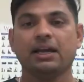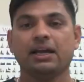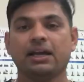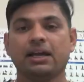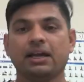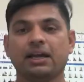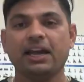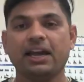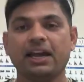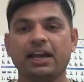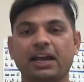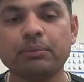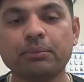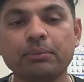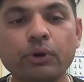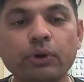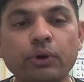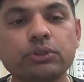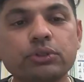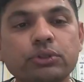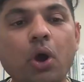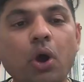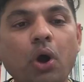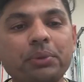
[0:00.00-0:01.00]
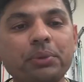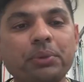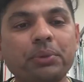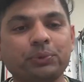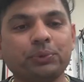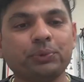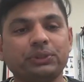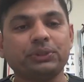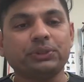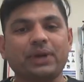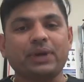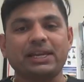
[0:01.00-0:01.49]
And the most common
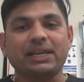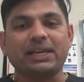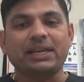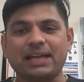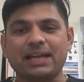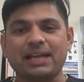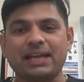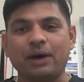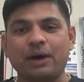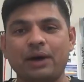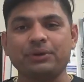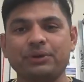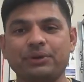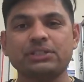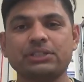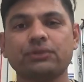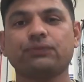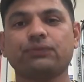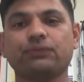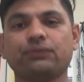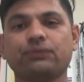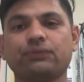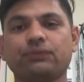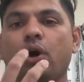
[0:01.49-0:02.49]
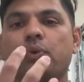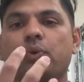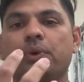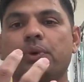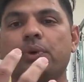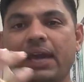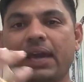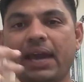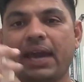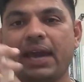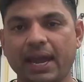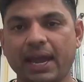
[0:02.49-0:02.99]
one right now is a forward
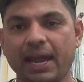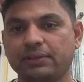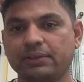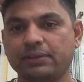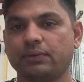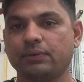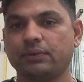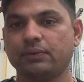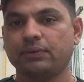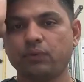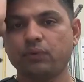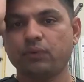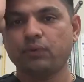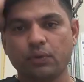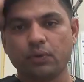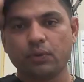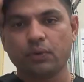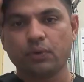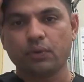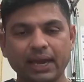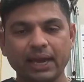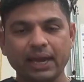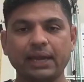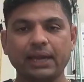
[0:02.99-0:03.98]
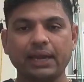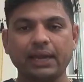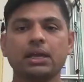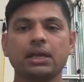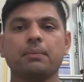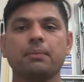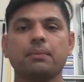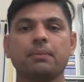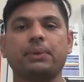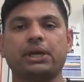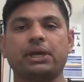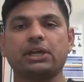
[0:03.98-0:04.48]
head. Forward head,
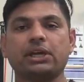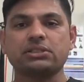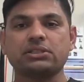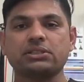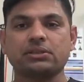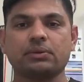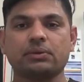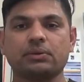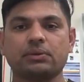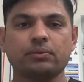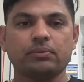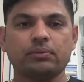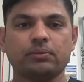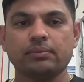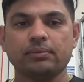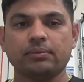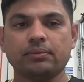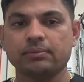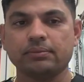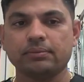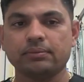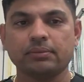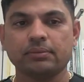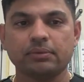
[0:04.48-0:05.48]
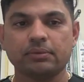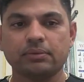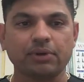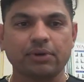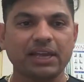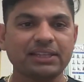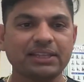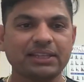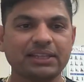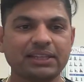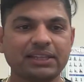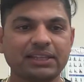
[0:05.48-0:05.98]
because
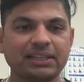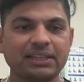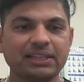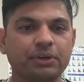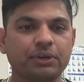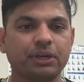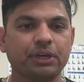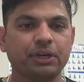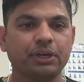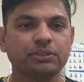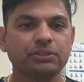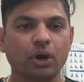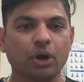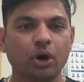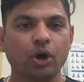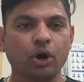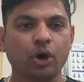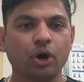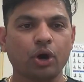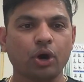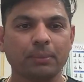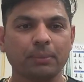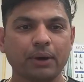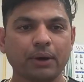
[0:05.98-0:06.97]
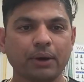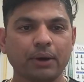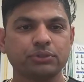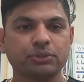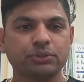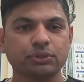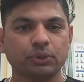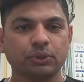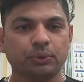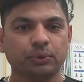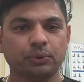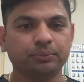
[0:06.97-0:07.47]
right now it's all about
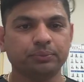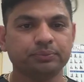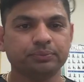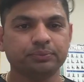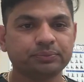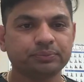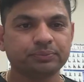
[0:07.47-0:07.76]
Zoom.